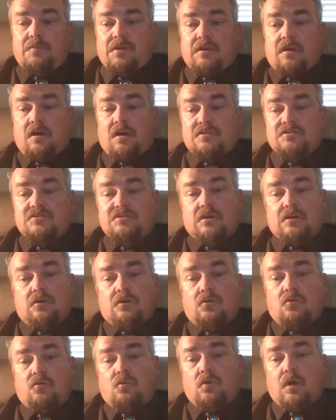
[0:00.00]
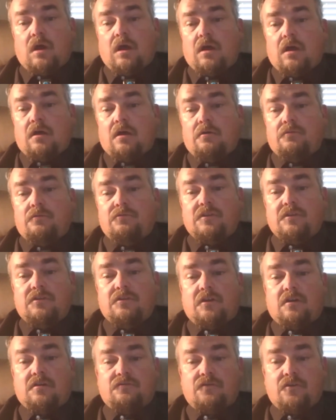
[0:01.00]
but also
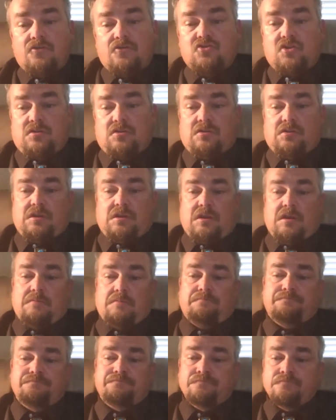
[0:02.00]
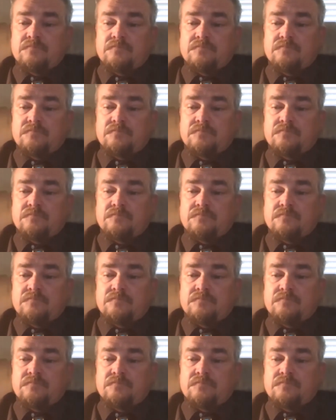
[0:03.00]
the conversion theme.